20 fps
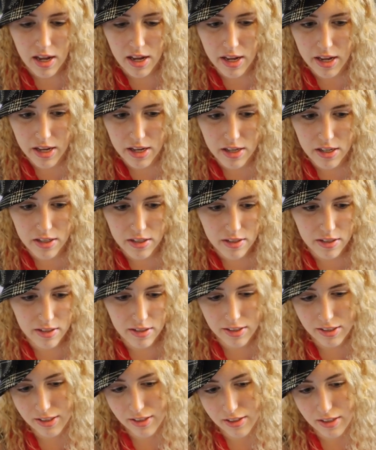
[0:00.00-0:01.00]

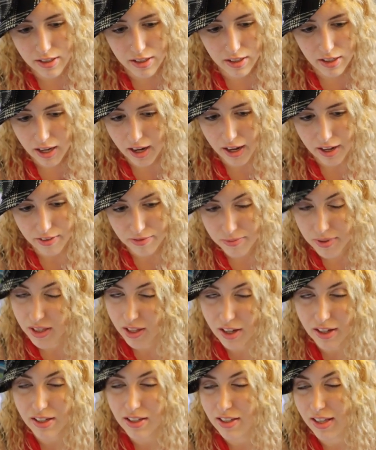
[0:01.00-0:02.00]
and I've
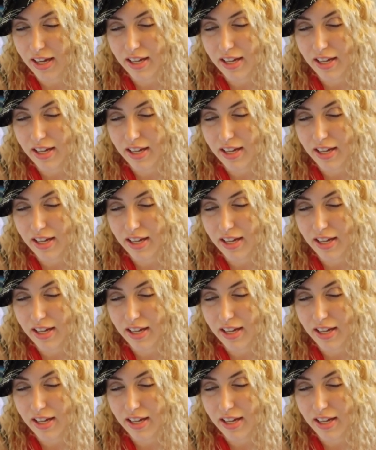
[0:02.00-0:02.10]
been lucky